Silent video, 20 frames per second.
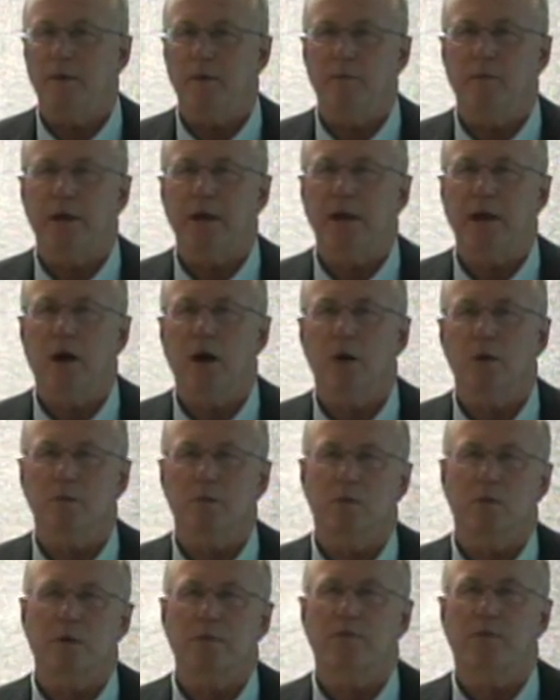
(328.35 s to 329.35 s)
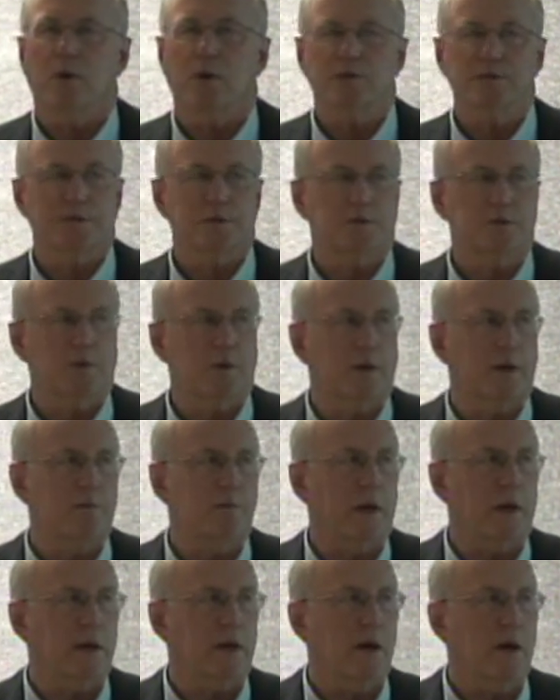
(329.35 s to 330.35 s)
It may help reverse a trend,
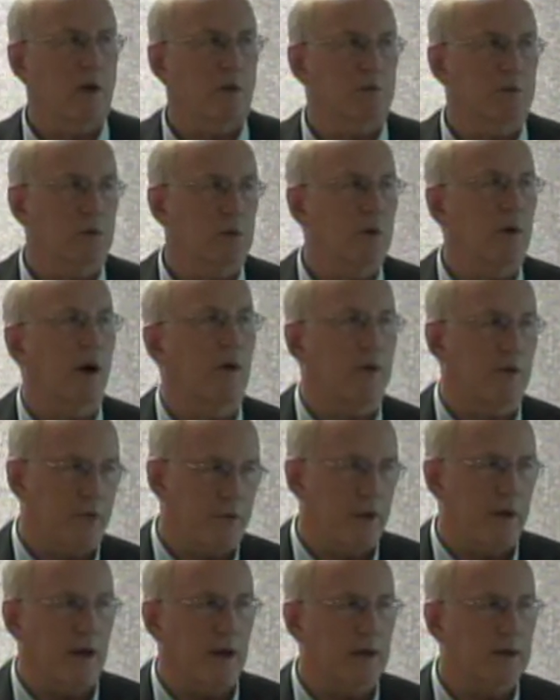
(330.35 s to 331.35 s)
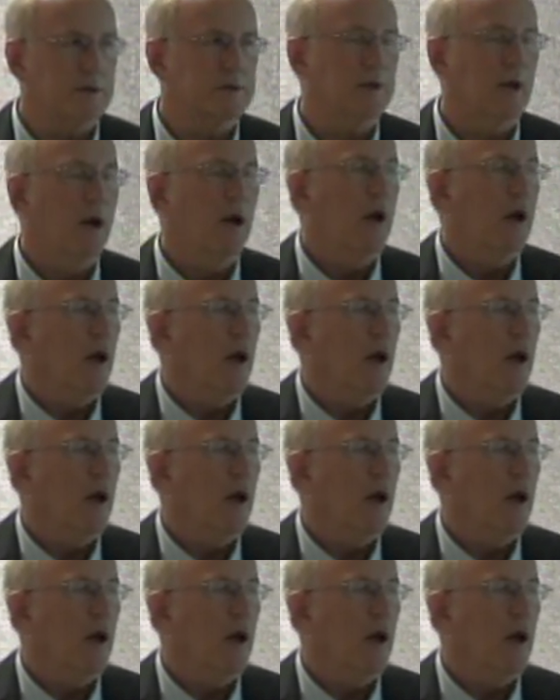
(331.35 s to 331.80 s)
may help do other things,